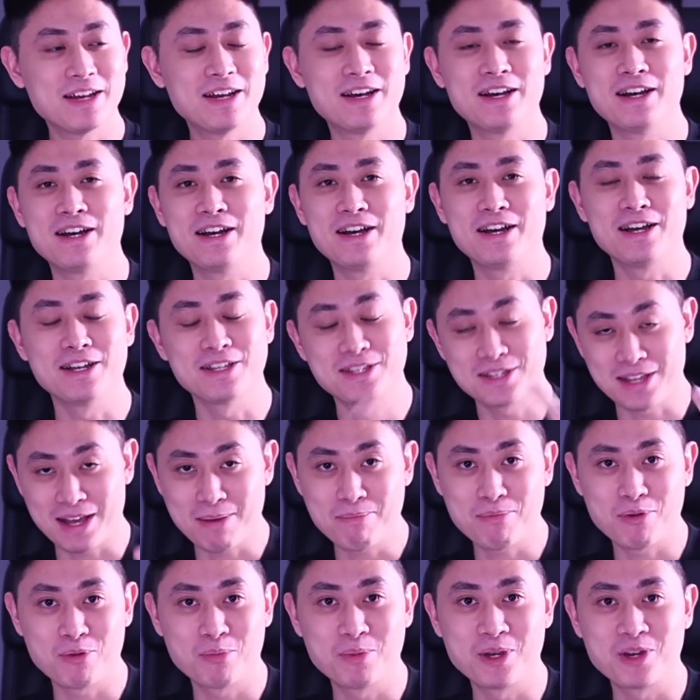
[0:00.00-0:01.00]
a
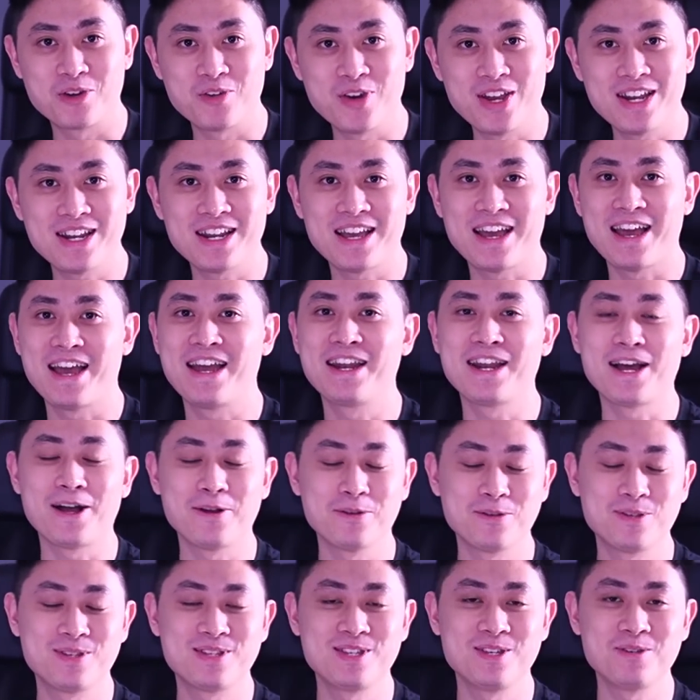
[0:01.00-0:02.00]
sub would be great, and
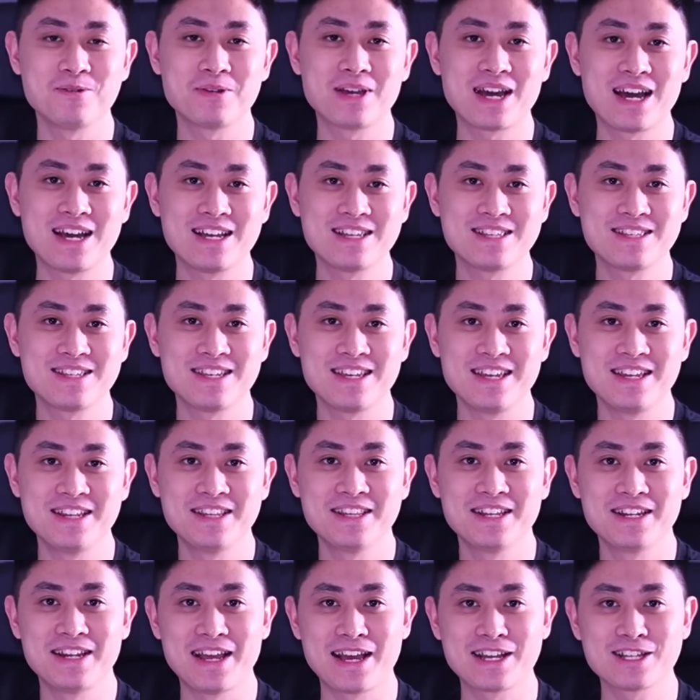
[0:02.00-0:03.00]
I'll see you guys
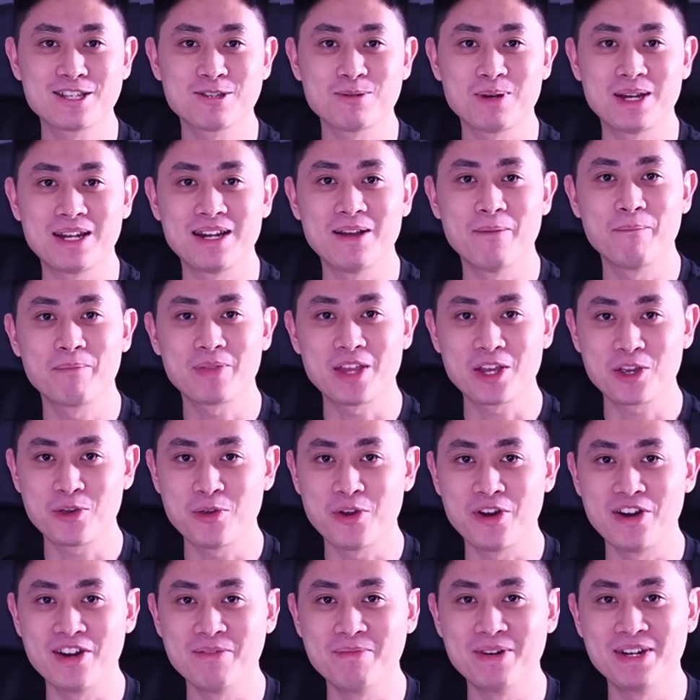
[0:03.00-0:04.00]
in the next one. Thank
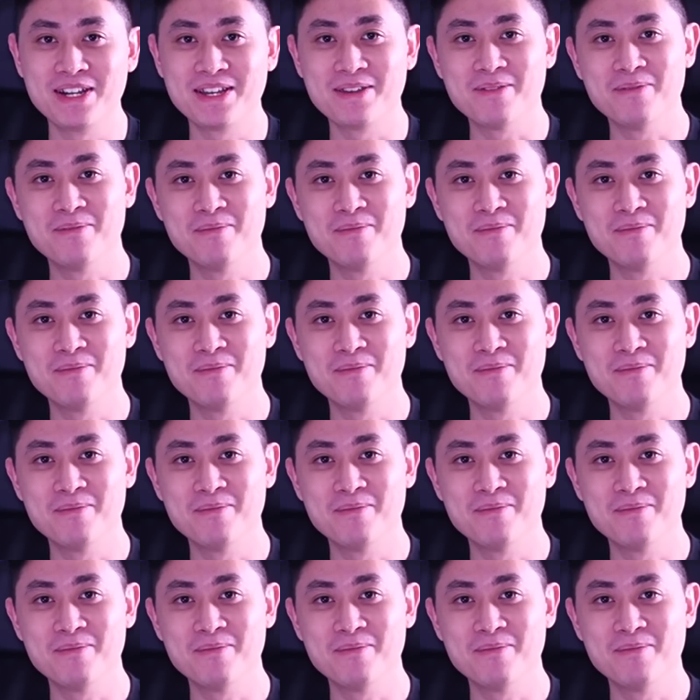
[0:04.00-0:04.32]
you everybody.